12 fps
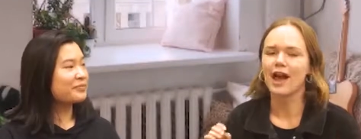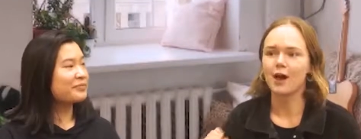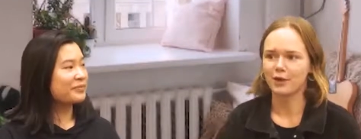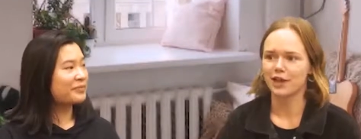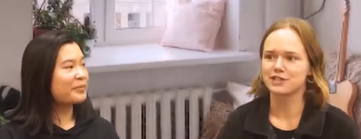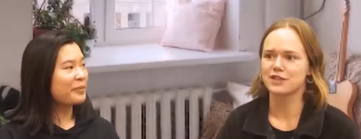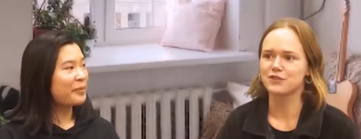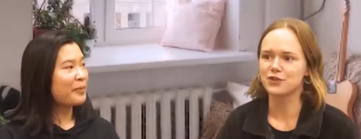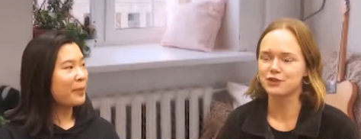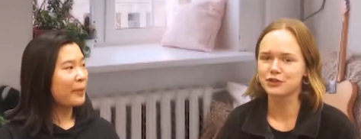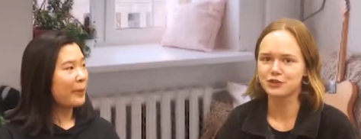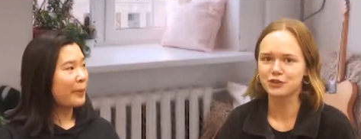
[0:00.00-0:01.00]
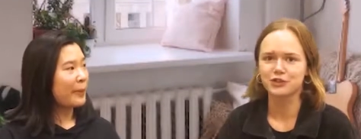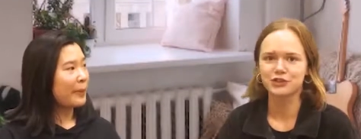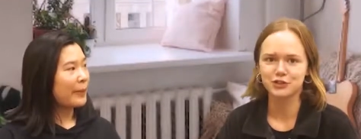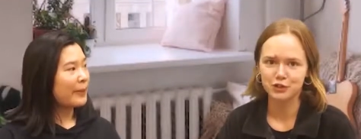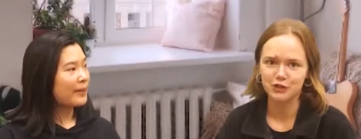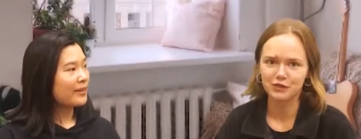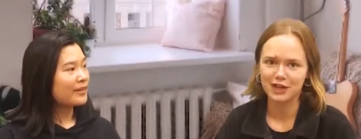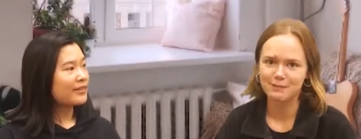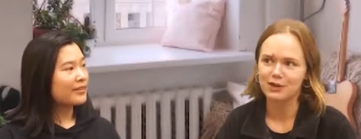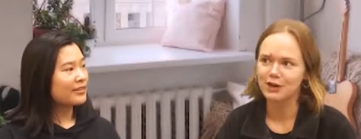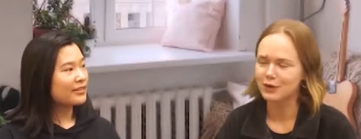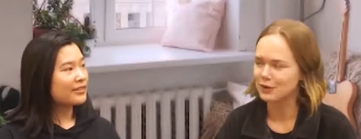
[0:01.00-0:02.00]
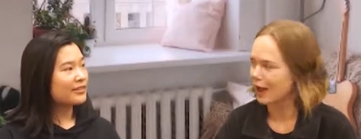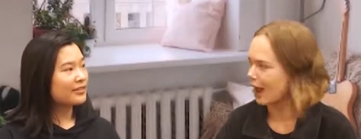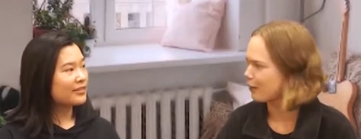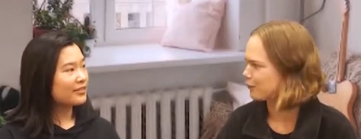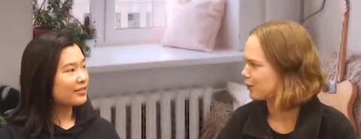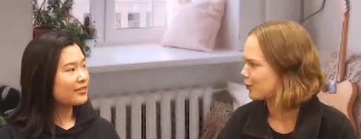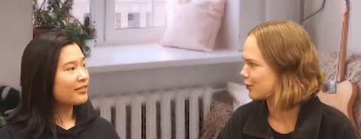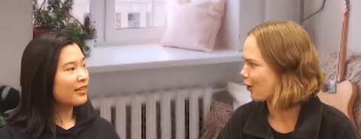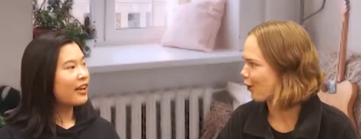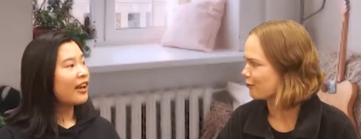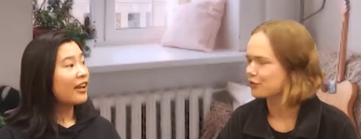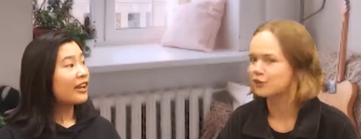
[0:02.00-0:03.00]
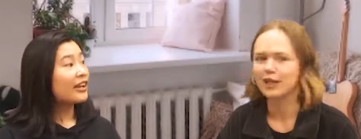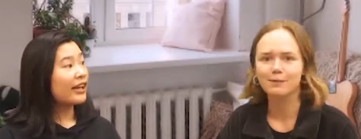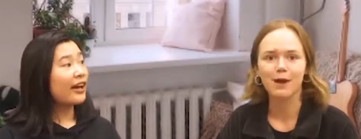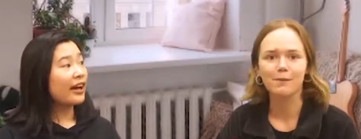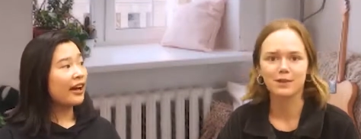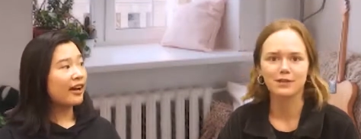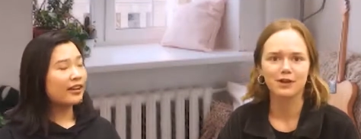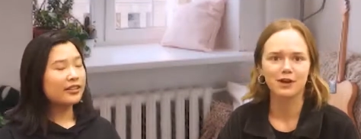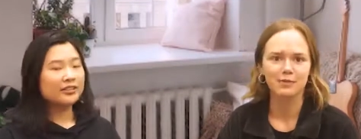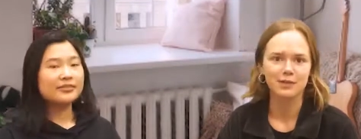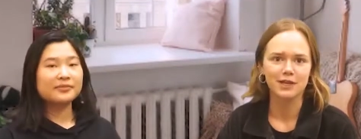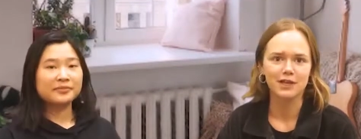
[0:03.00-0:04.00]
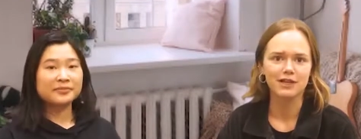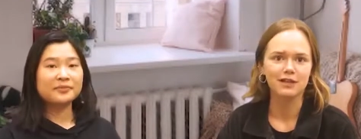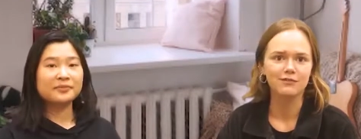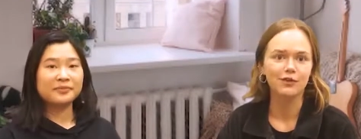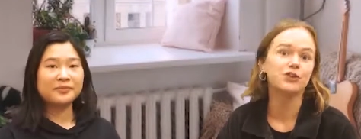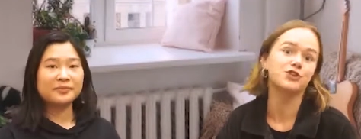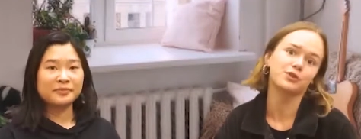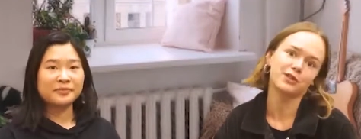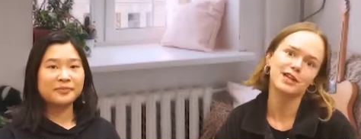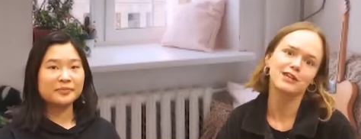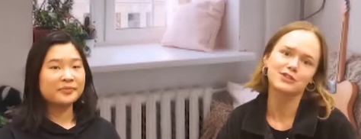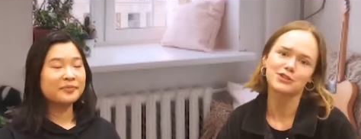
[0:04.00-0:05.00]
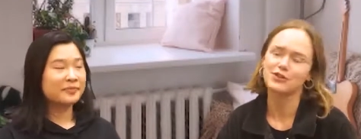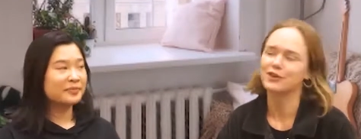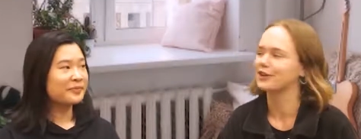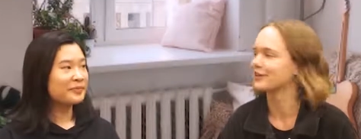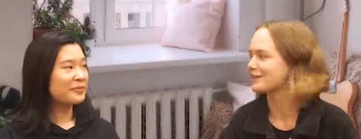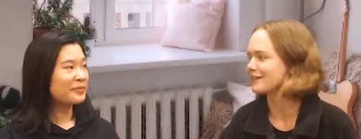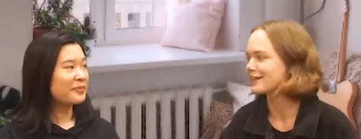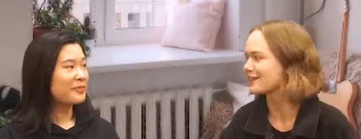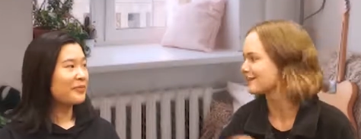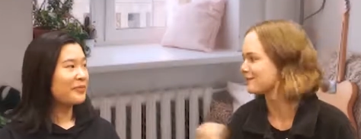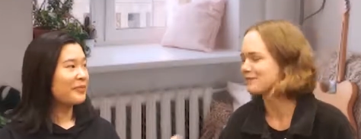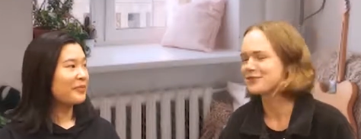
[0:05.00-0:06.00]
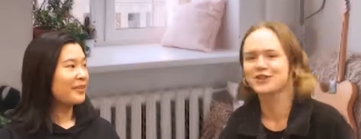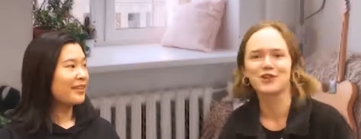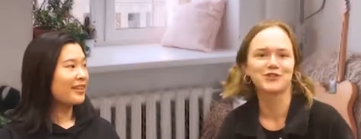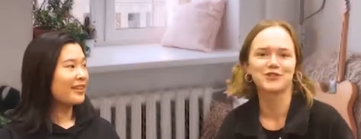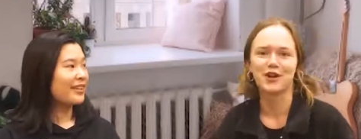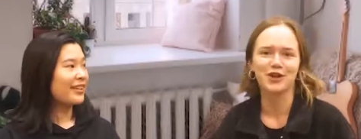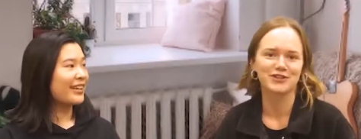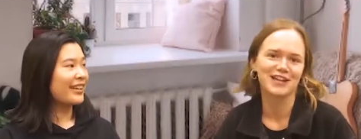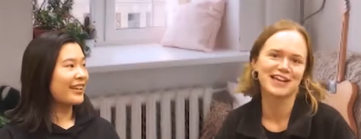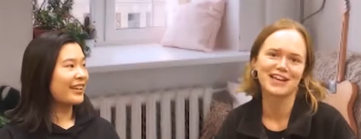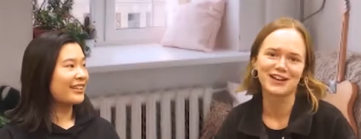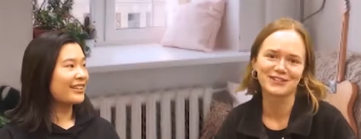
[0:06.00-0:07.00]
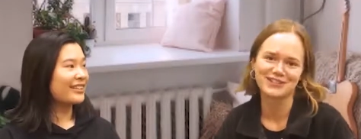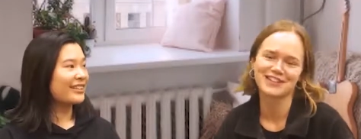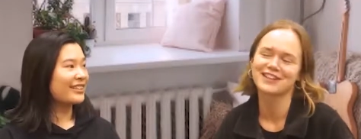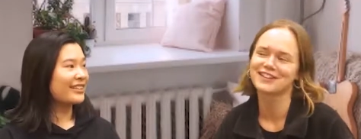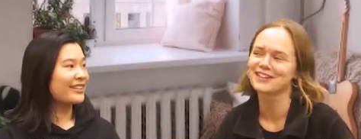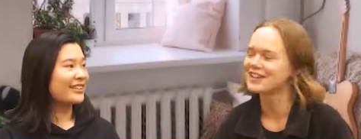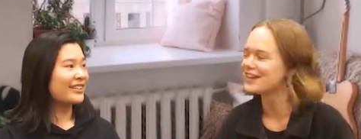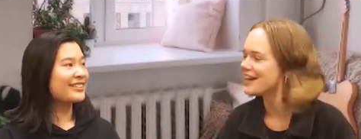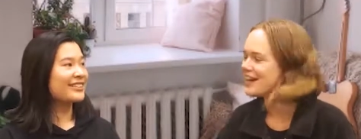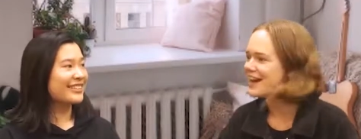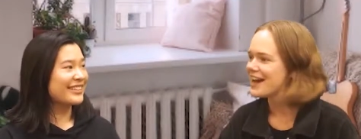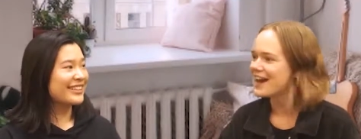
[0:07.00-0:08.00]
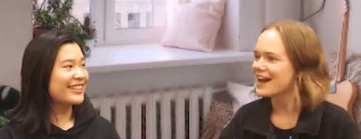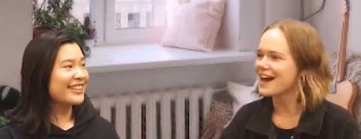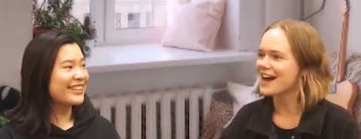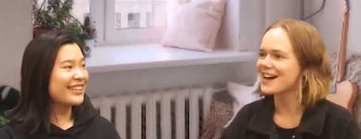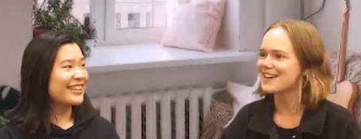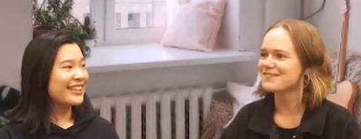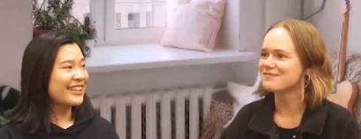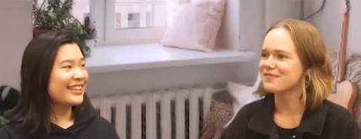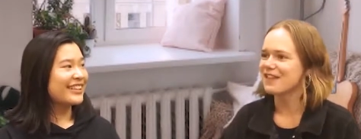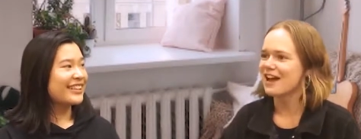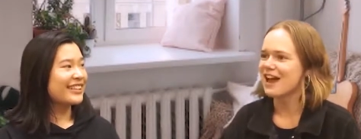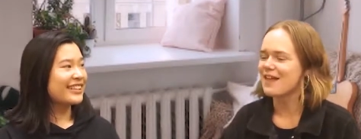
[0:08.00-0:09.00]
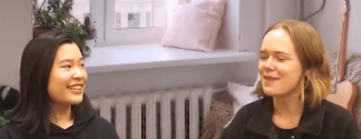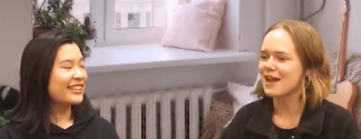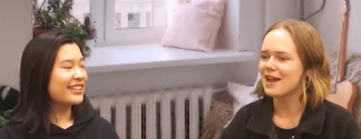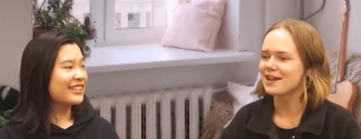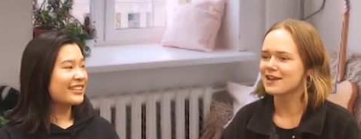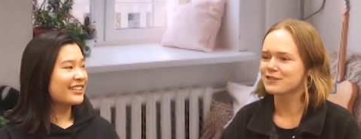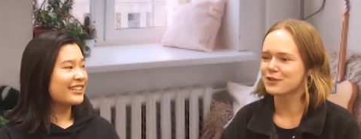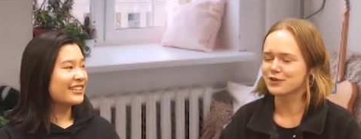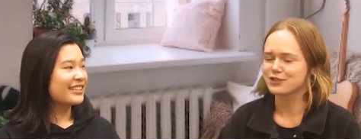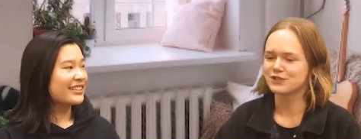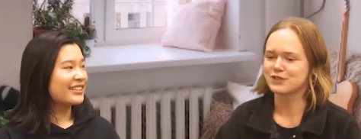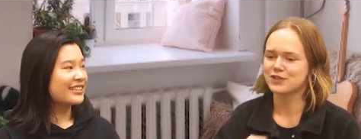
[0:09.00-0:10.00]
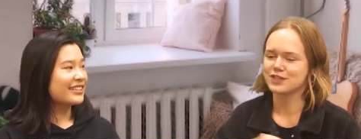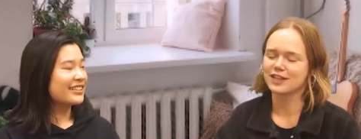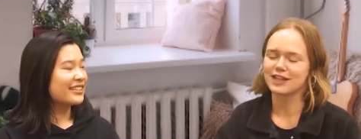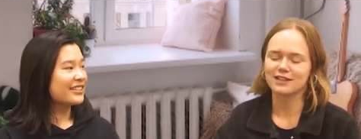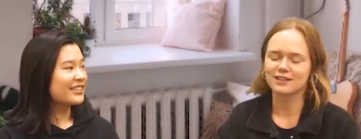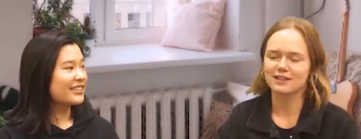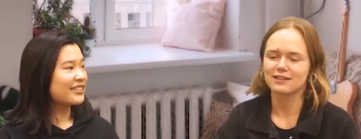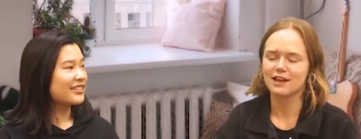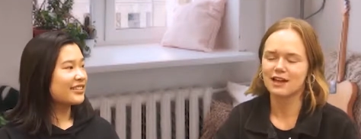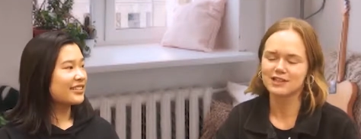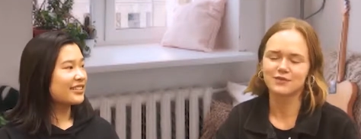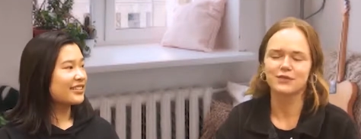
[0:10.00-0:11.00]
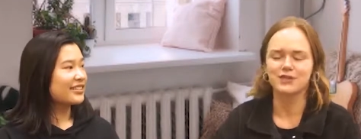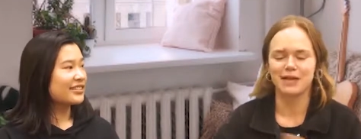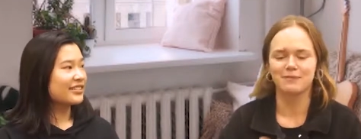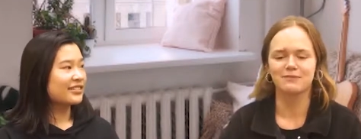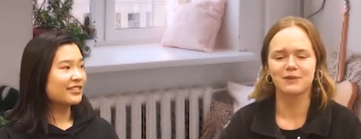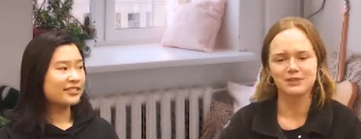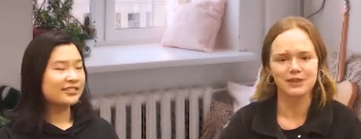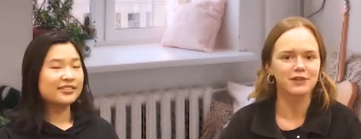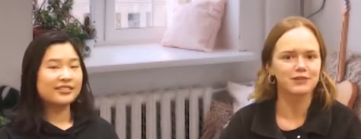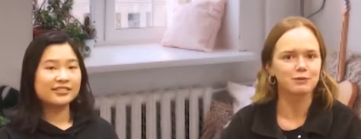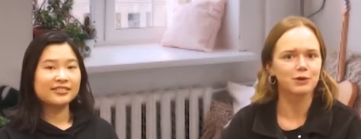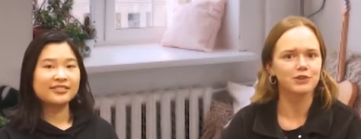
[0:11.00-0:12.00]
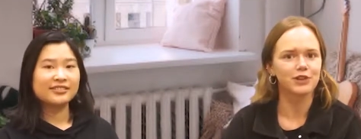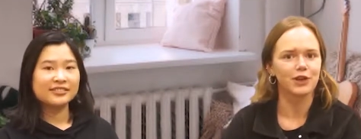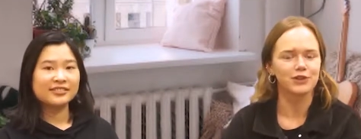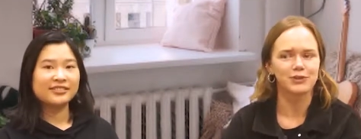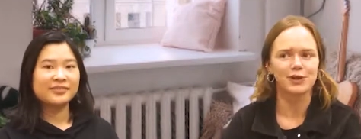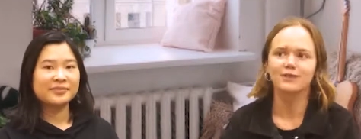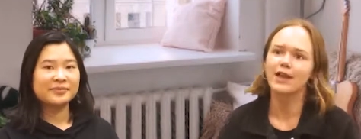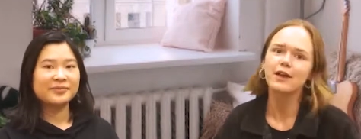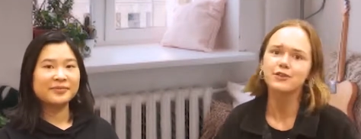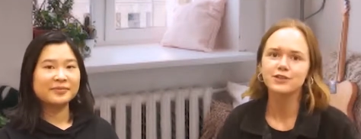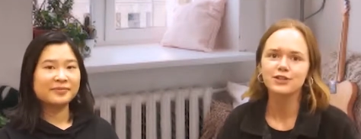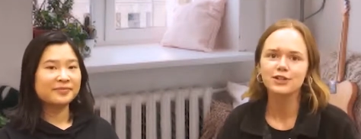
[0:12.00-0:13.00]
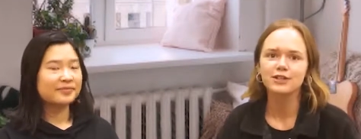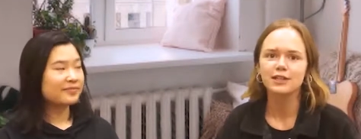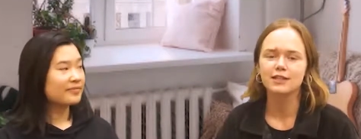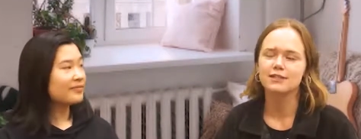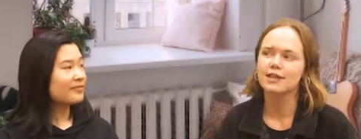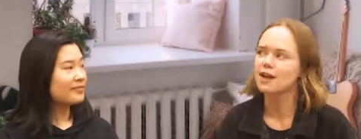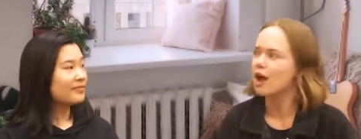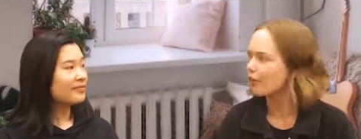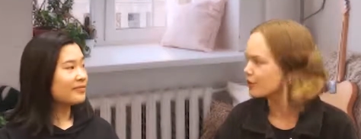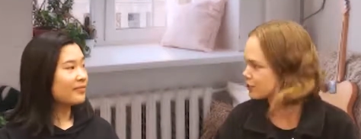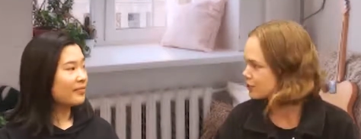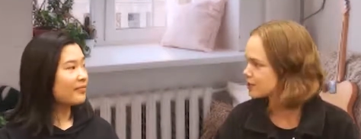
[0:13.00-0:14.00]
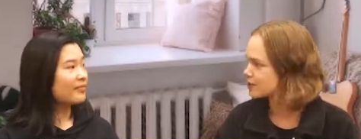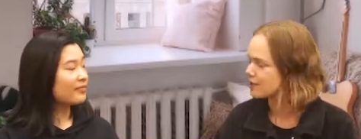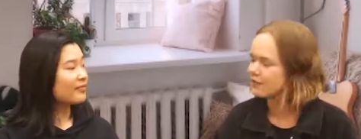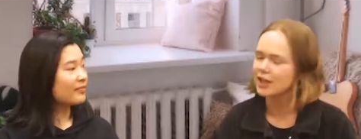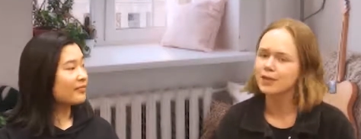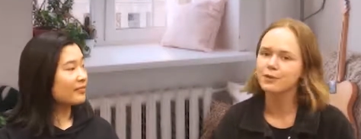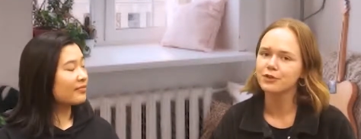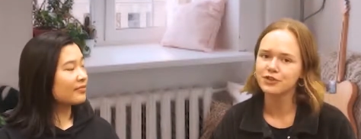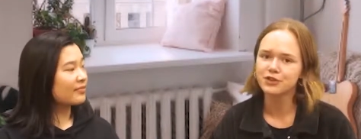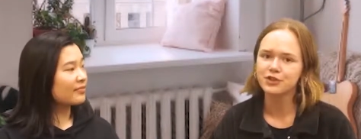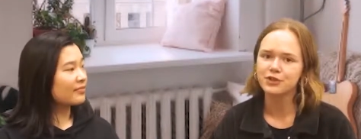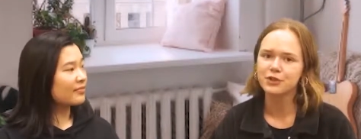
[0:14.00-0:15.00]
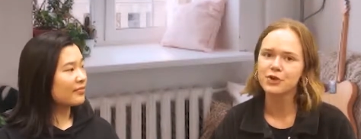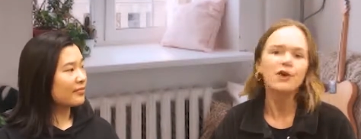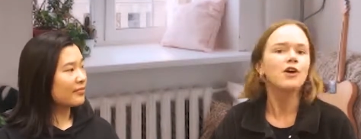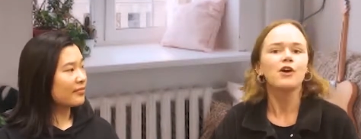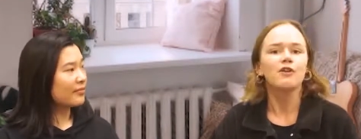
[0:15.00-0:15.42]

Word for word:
Speaker 1: now at SFU, they're doing a survey about how they could offer like yeah. puppy therapy mm. virtually, so you could at least like see all the dogs yeah. hanging out together. Um, and then, of course, if you need like a different type of mental health support, they also have counselors and psychologists mm. available to you